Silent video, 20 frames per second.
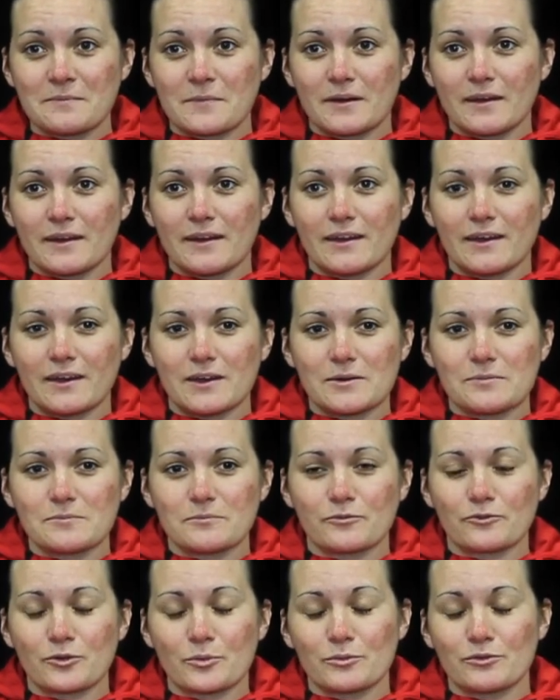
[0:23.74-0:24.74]
um,
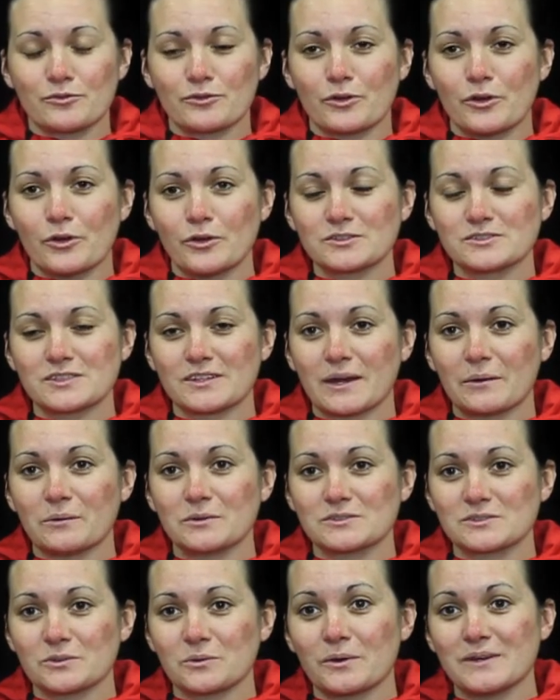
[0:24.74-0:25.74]
from before, so that
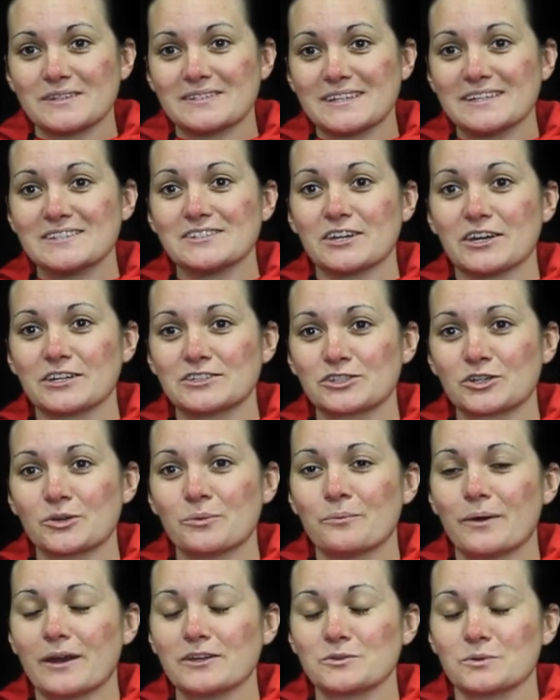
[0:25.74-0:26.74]
was always easier to come
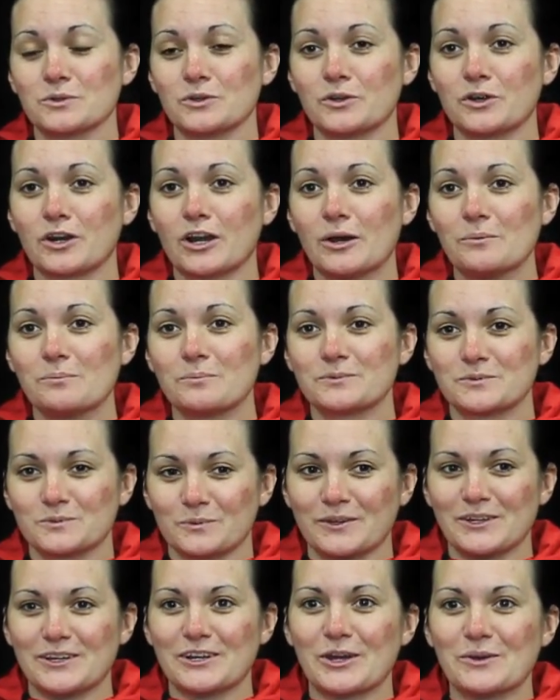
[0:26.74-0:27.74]
back to a new club
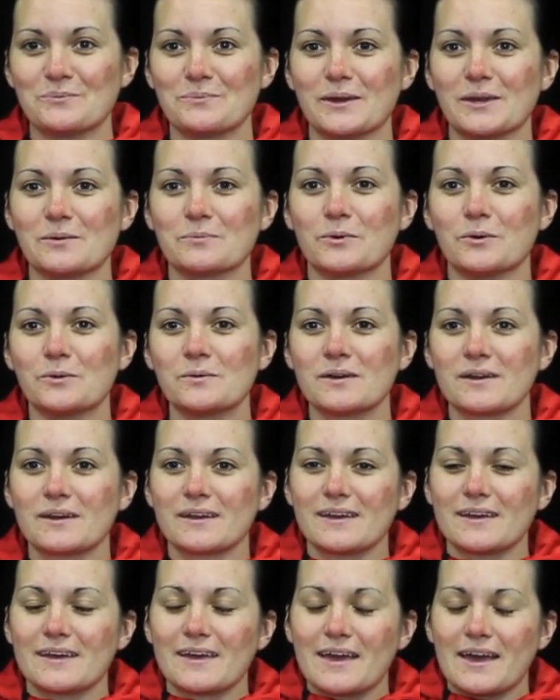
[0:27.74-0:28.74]
when you know people.
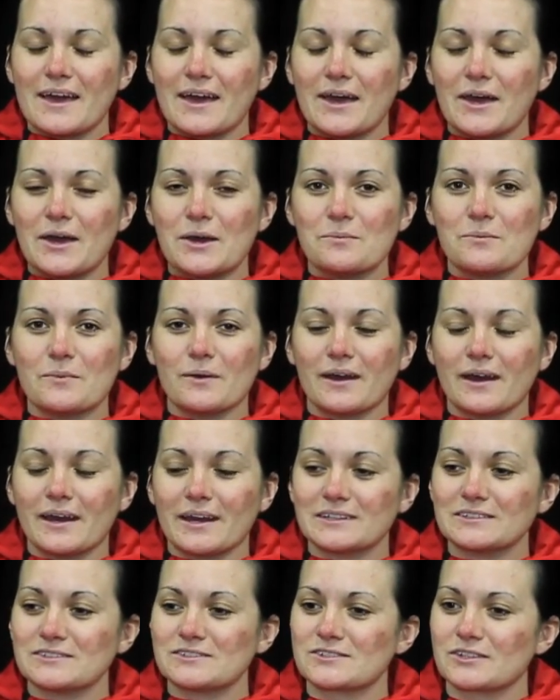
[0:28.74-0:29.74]
Um,
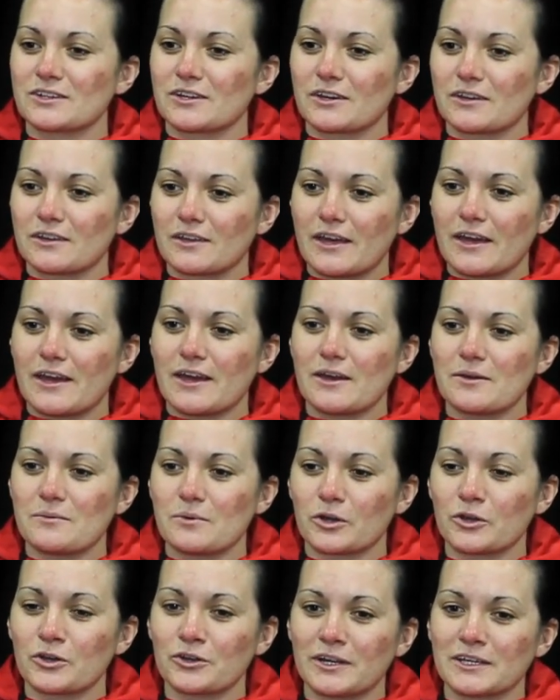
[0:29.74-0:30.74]
and um, I
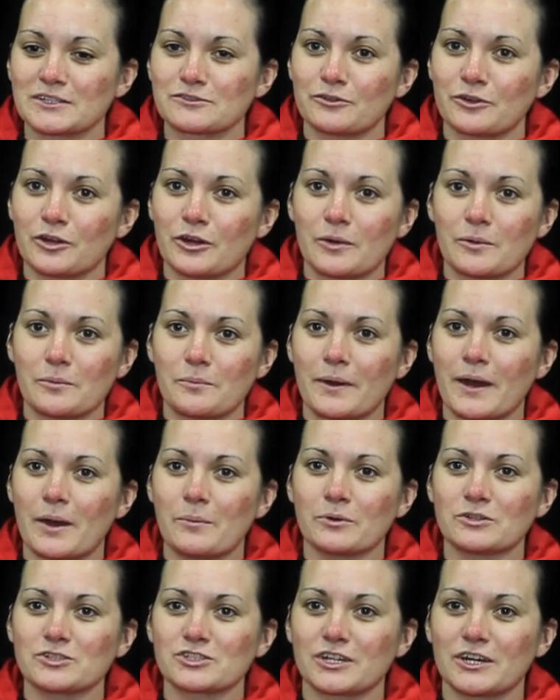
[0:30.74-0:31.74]
couldn't ask for a better
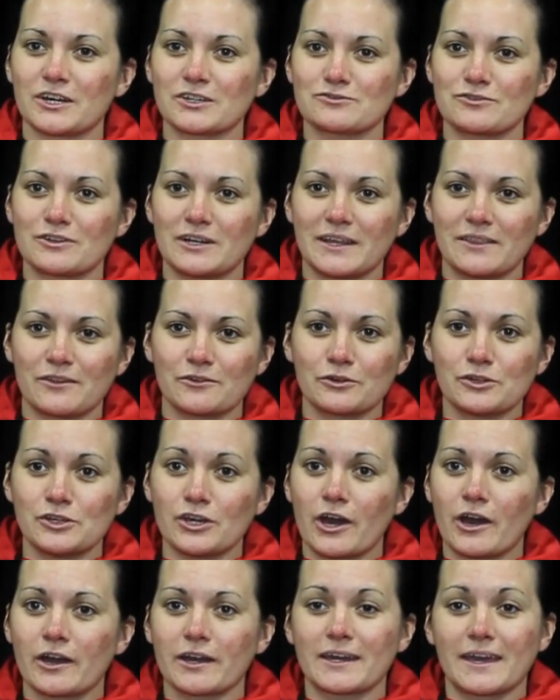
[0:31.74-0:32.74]
bunch of girls really. They're all
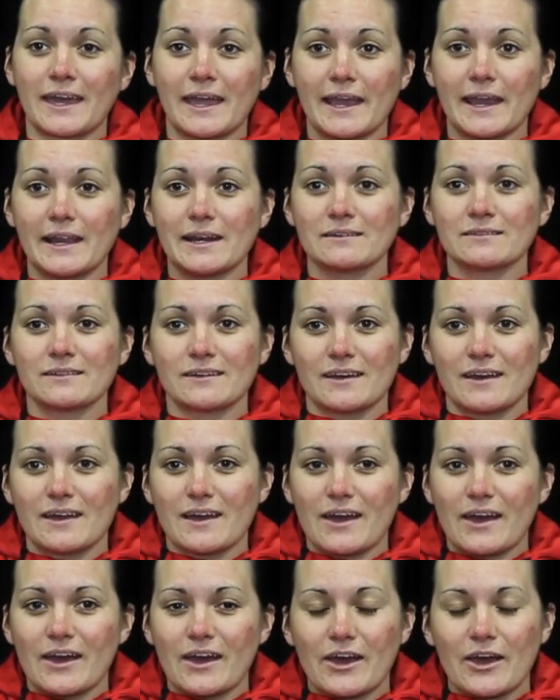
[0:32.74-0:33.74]
young, keen,
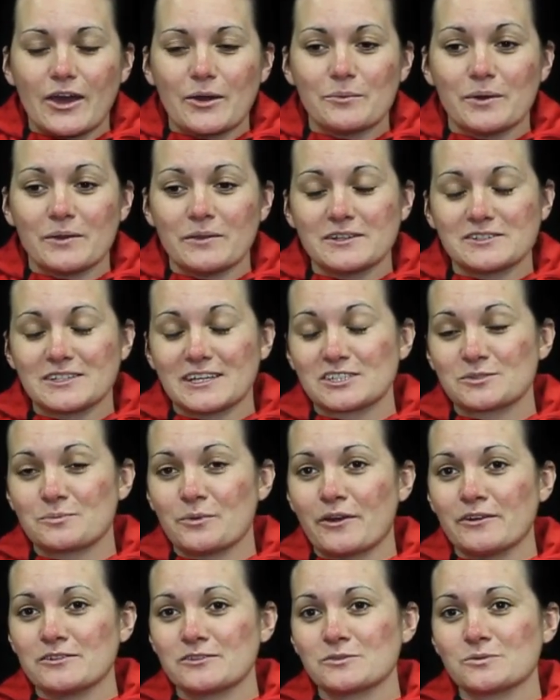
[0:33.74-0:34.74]
um, and there's
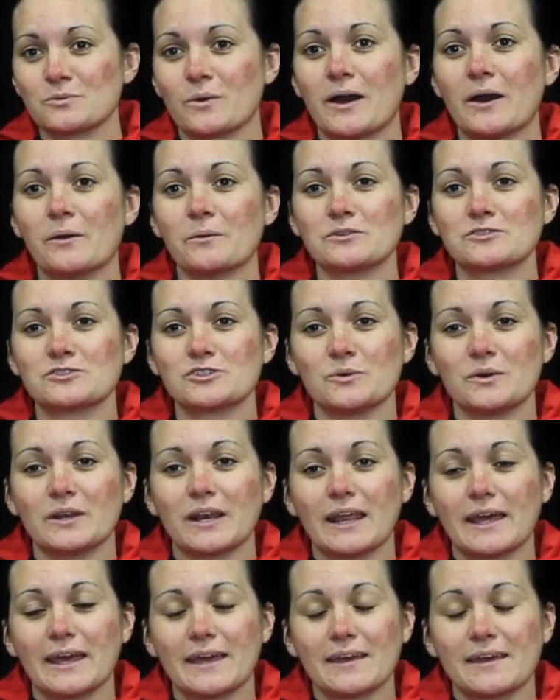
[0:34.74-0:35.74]
experience as well with Sue and
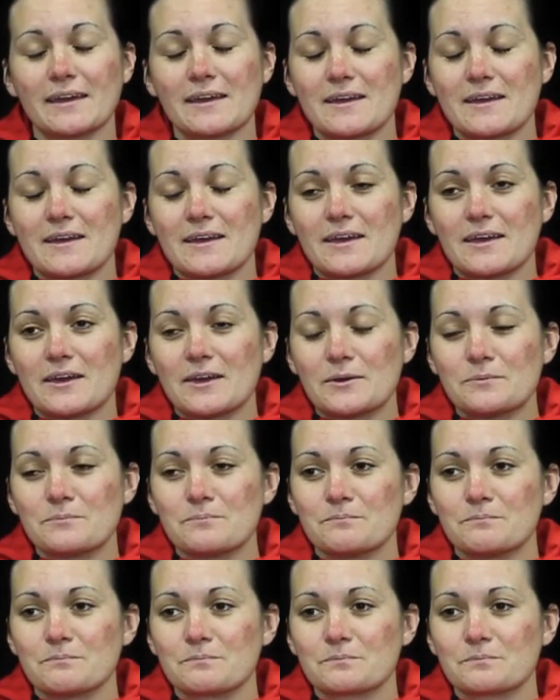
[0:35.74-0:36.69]
Lee. Um,